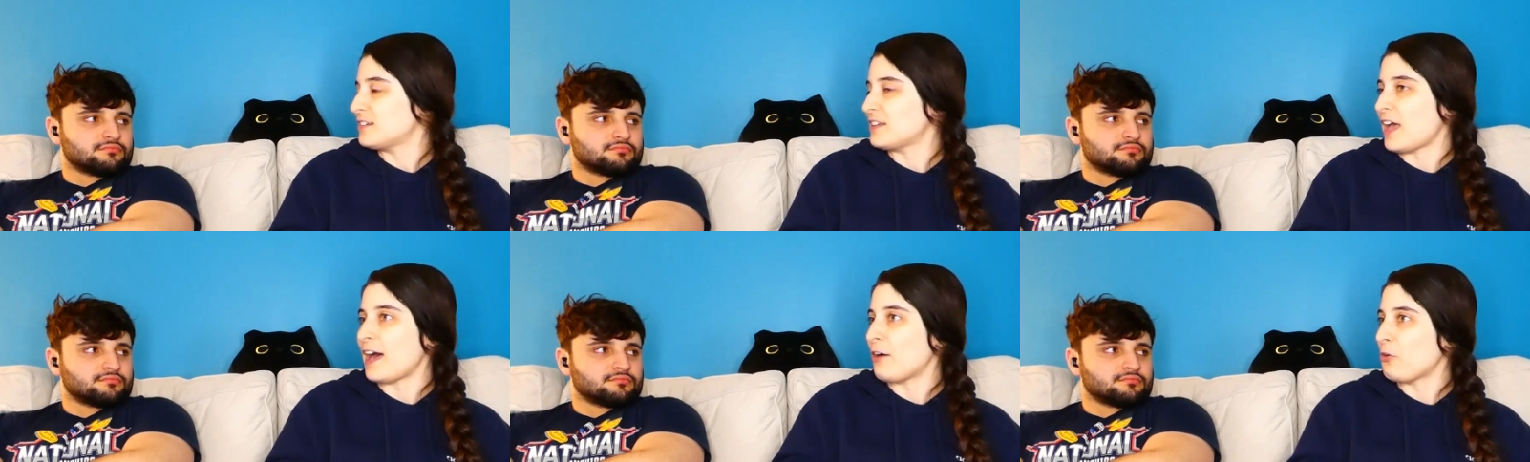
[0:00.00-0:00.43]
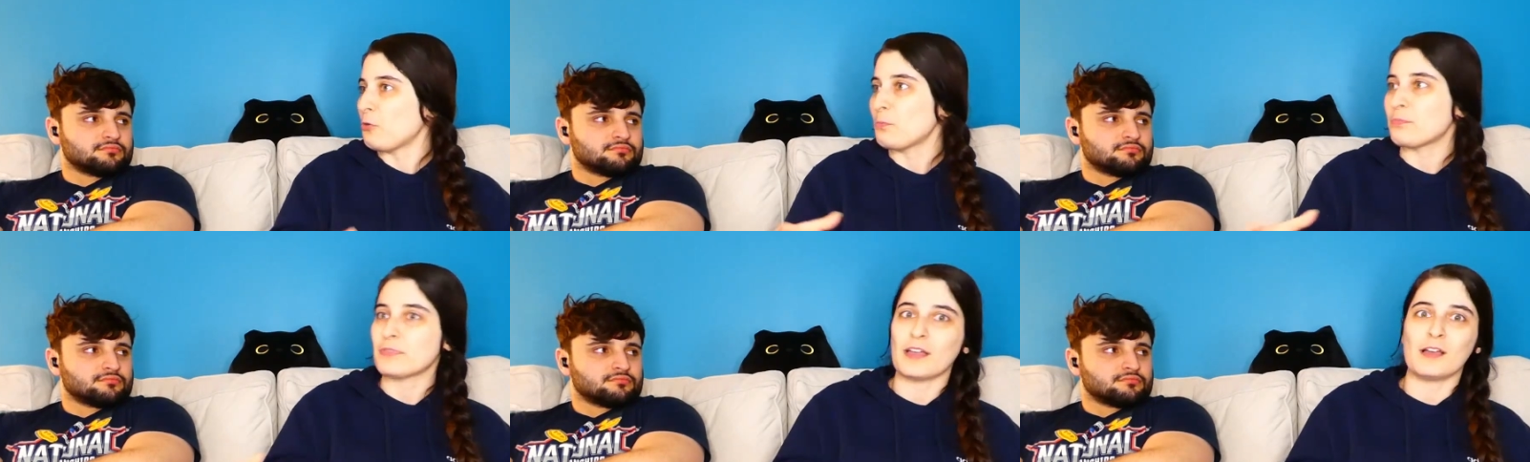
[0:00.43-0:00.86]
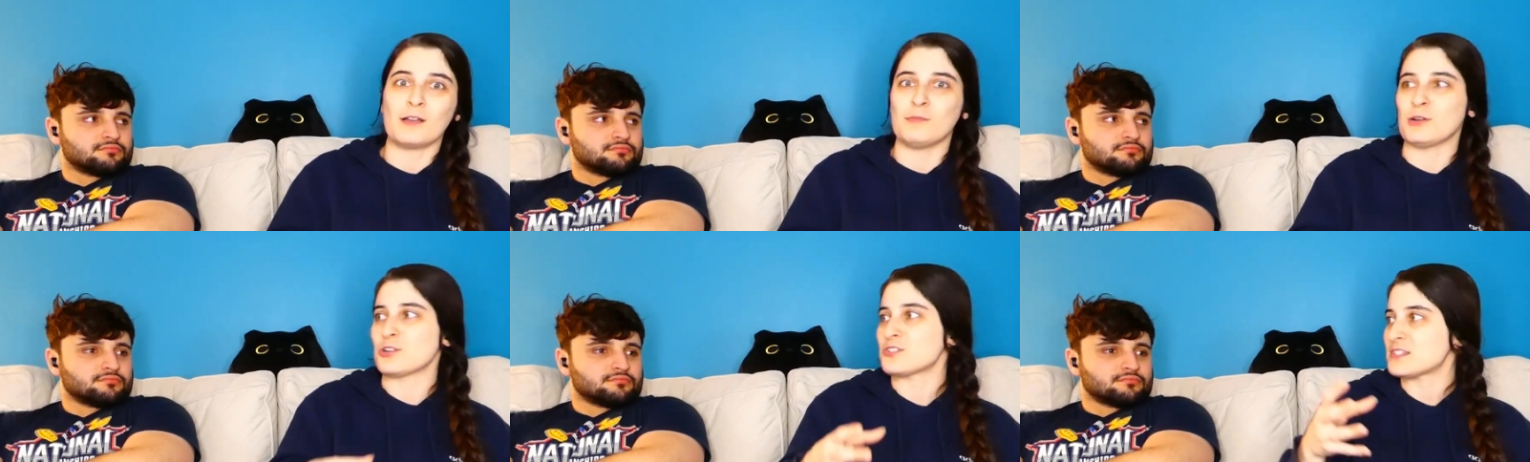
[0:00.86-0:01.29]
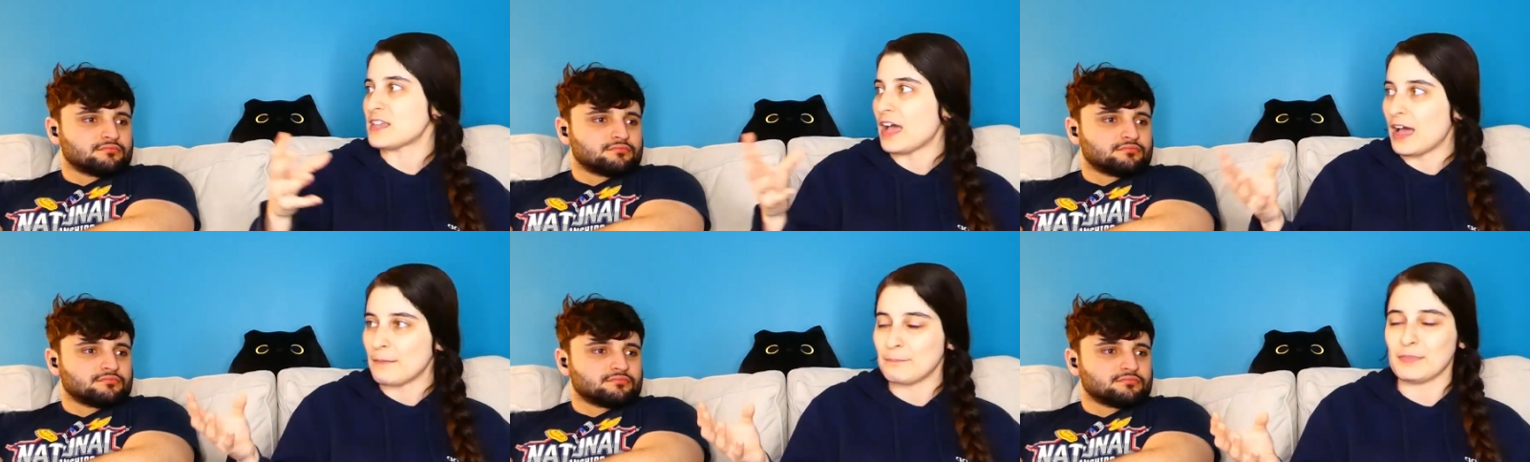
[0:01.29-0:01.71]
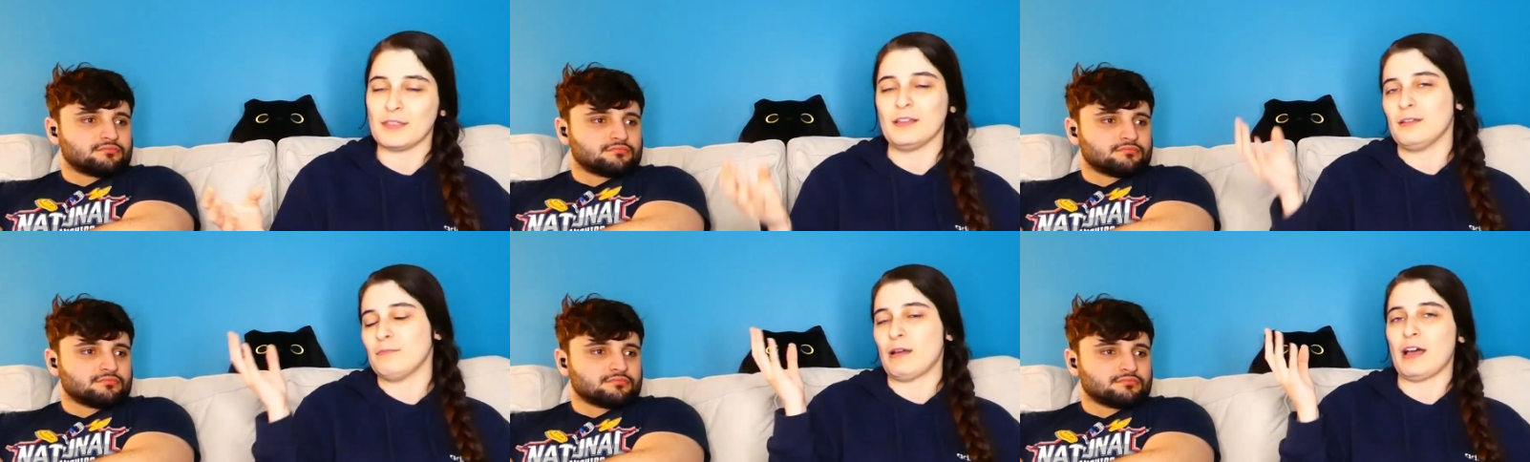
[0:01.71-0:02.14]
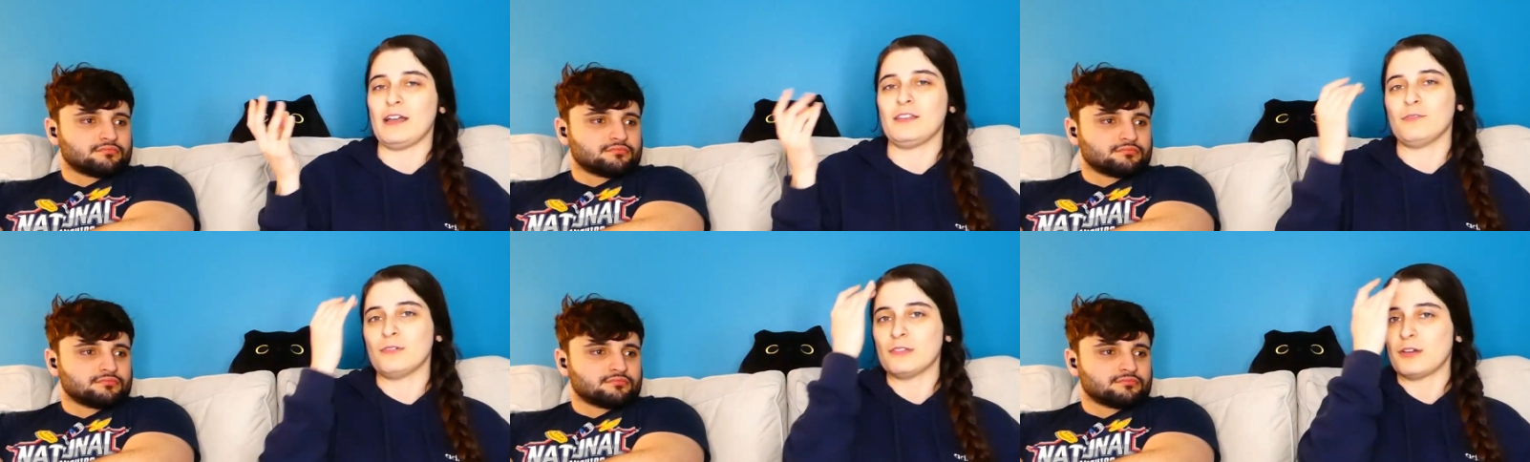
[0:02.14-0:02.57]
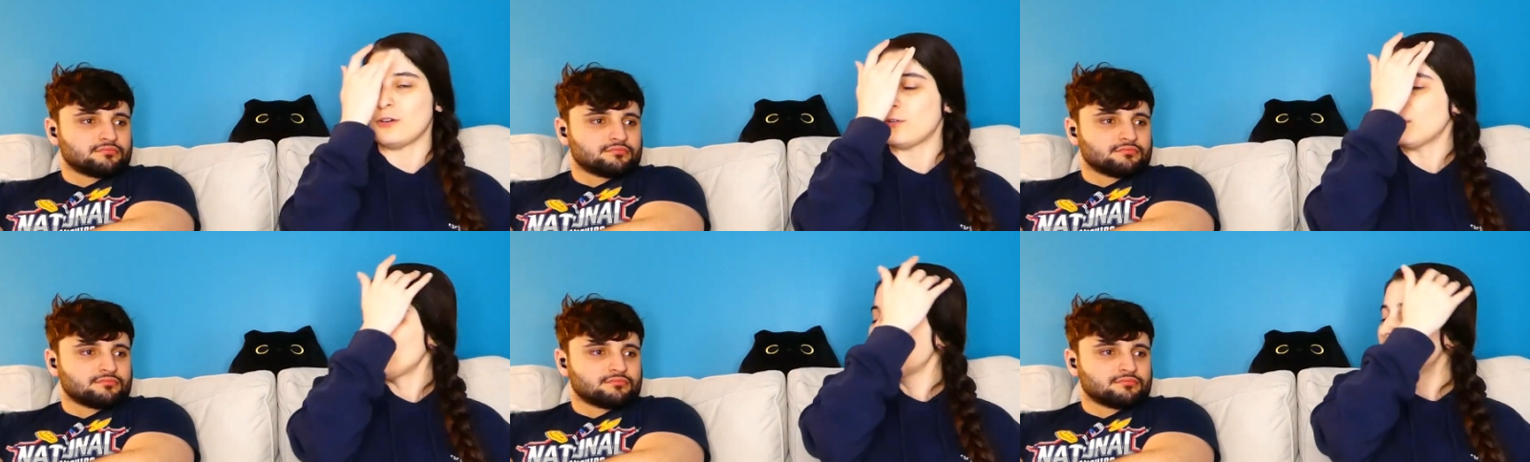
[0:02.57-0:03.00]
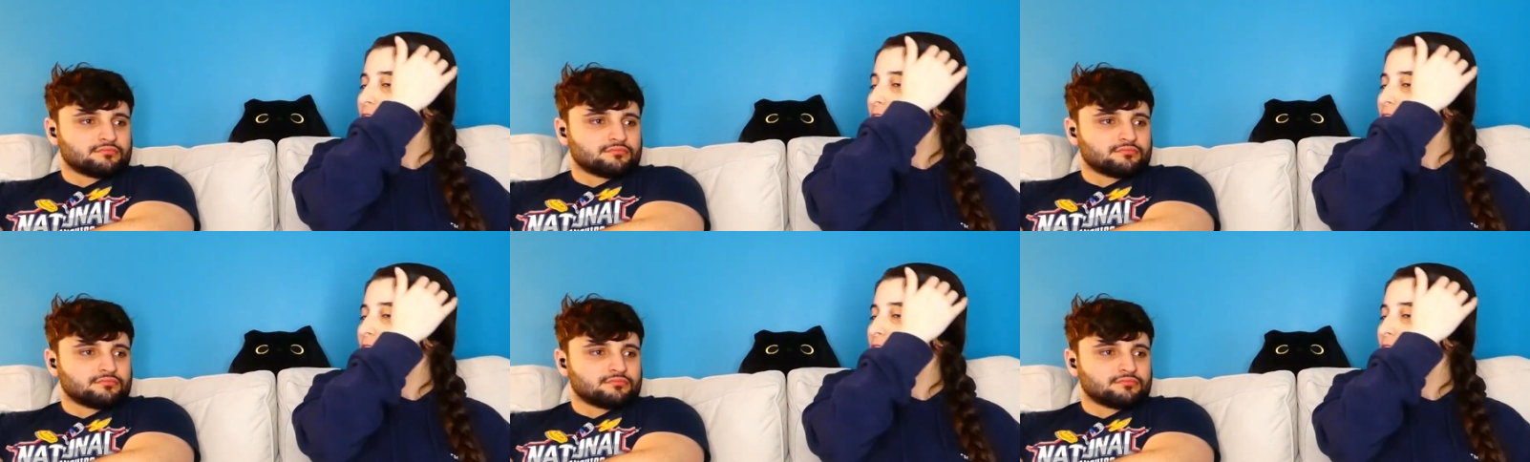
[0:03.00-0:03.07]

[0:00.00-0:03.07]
Speaker 1: help them or stop them. I don't know.